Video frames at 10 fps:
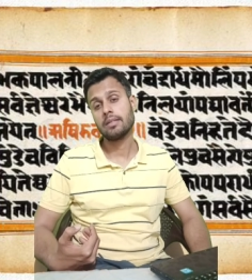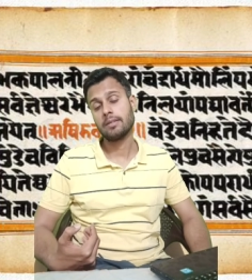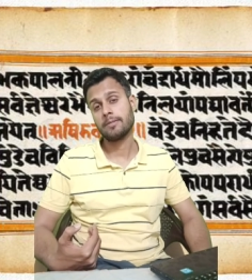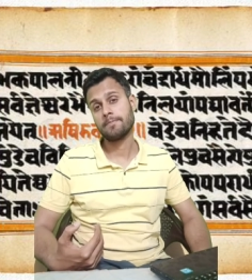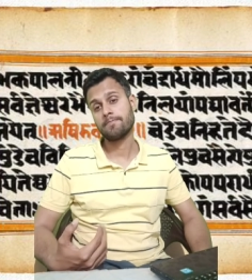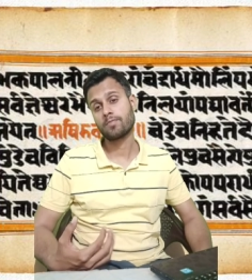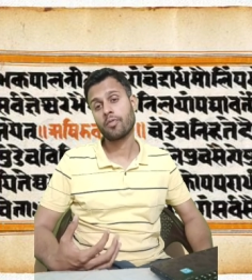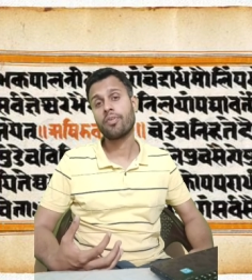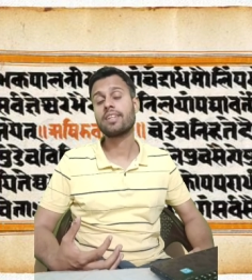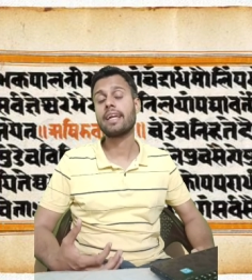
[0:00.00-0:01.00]
Some
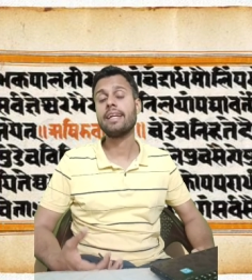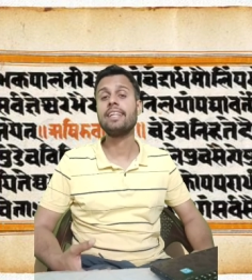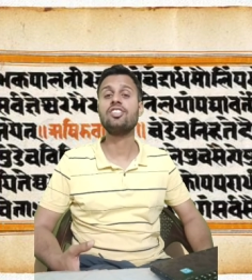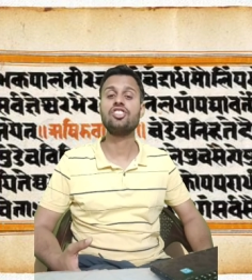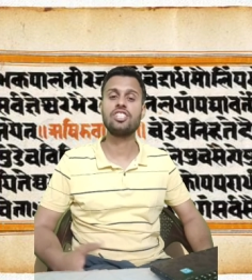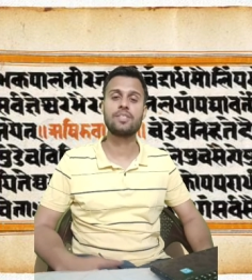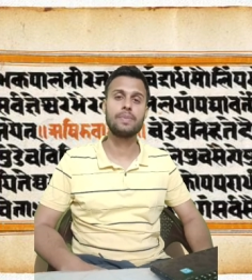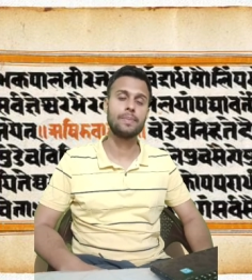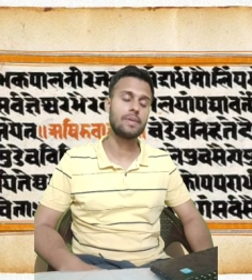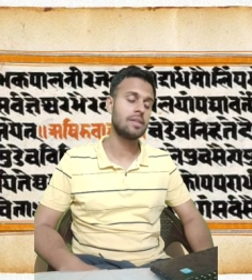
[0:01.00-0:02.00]
say that they
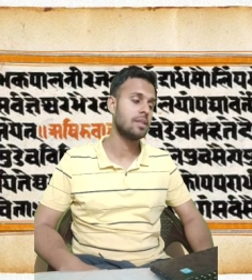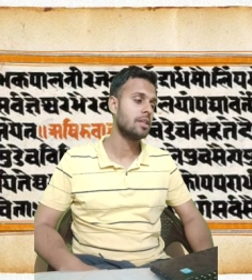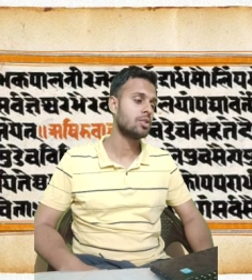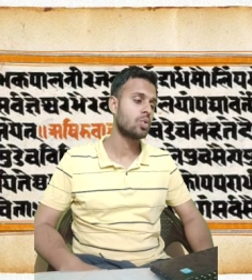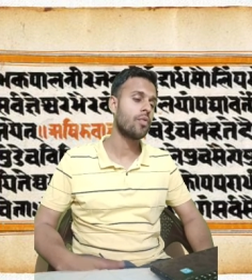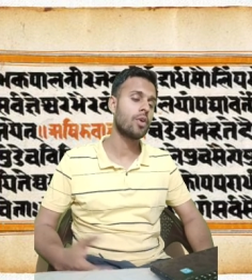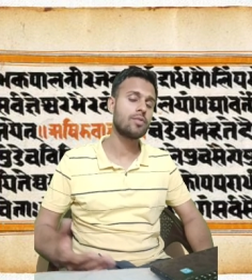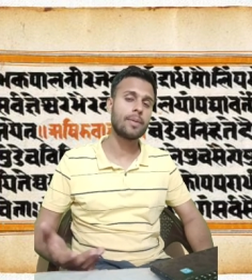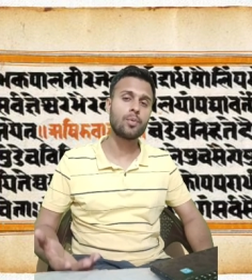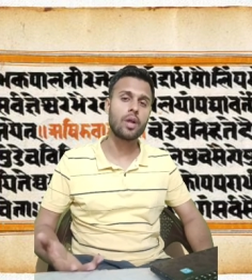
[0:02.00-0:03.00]
were
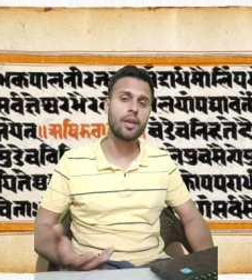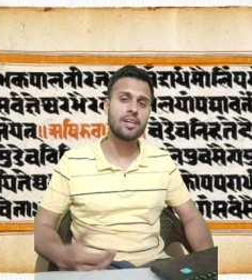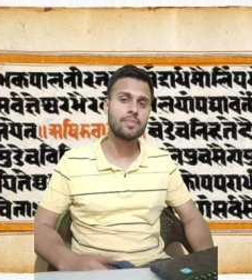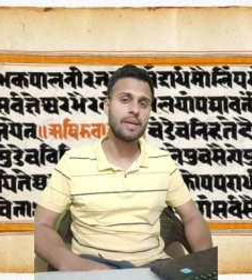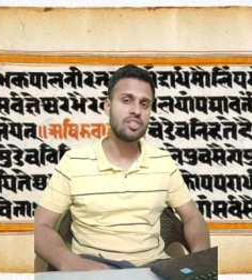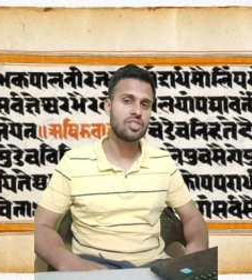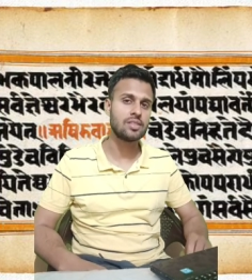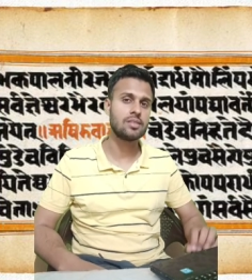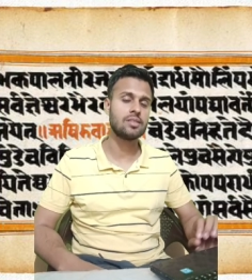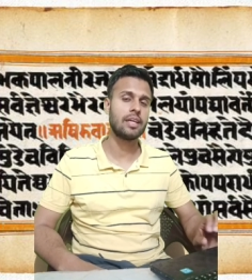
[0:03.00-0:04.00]
the
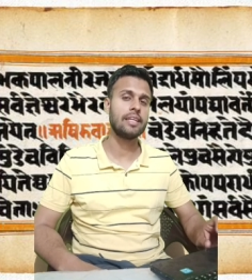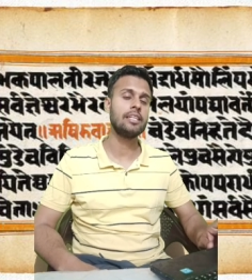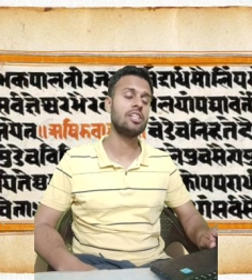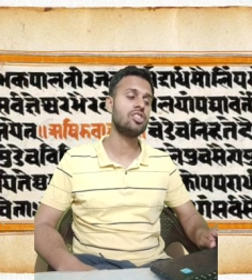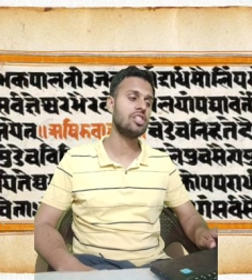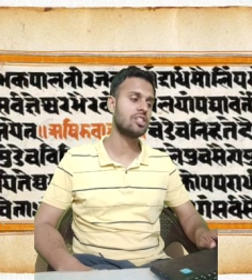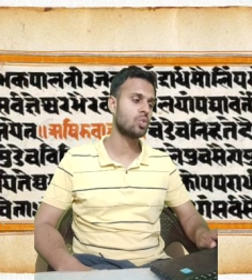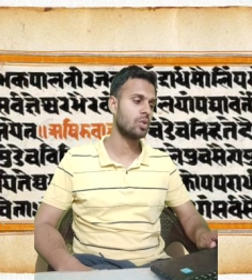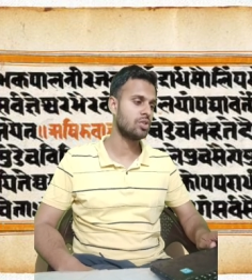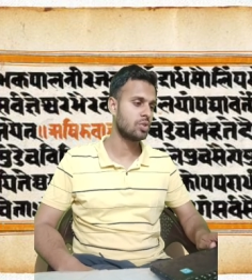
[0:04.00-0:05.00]
indigenous people. So one
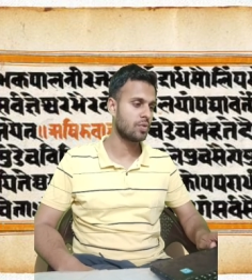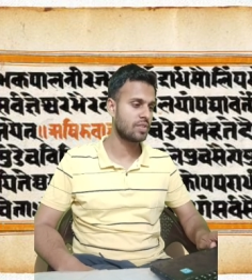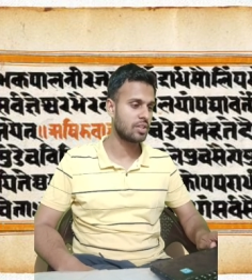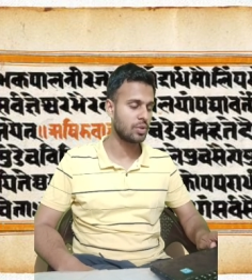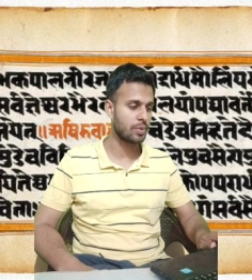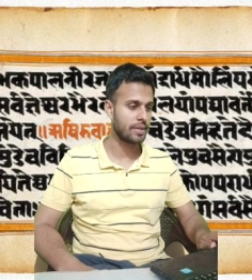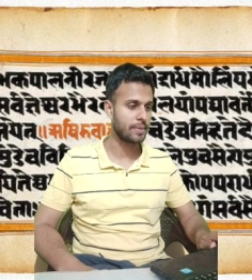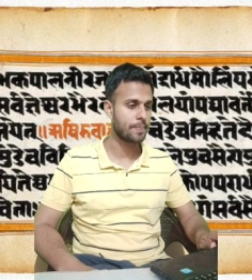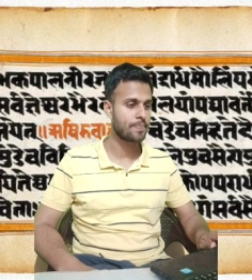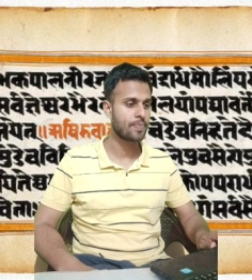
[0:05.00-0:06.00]
of the Puranas
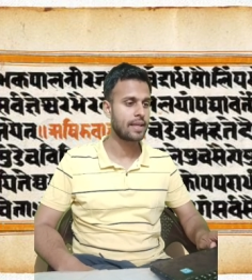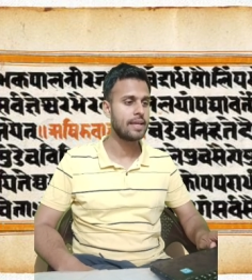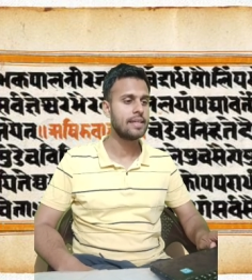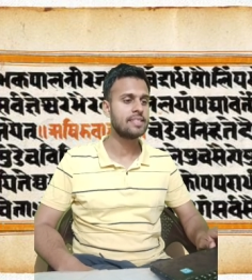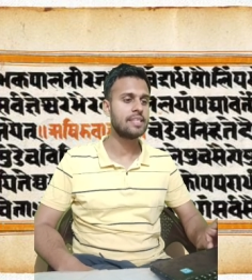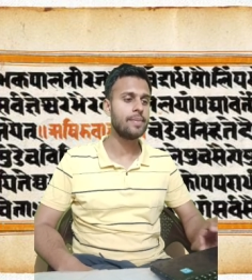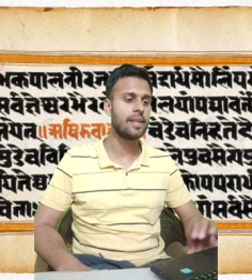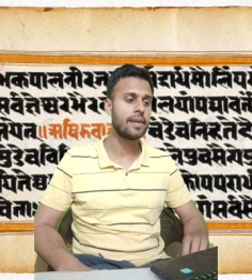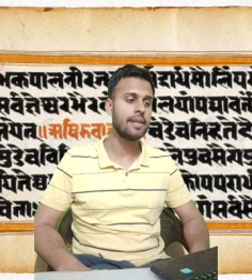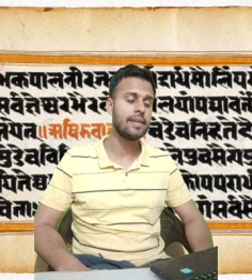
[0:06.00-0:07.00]
mentioned the
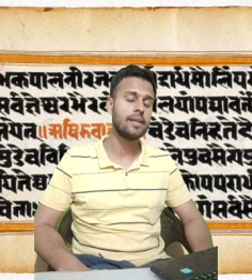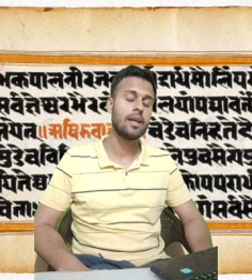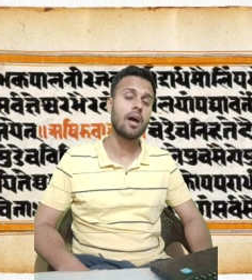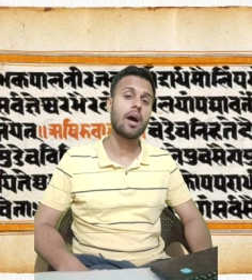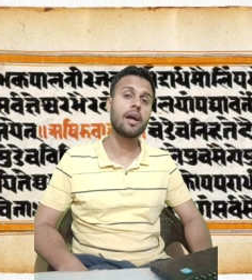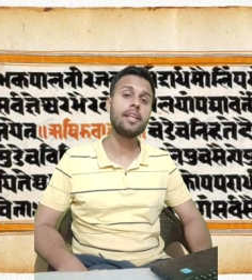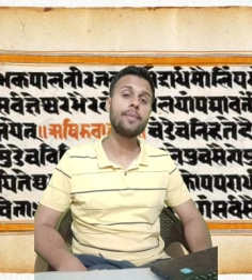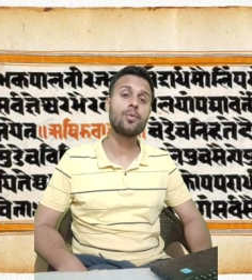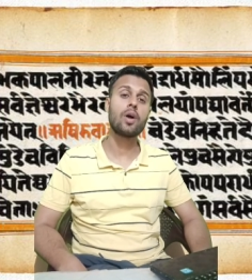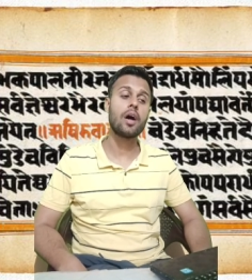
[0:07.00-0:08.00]
indigenous origin of the theory.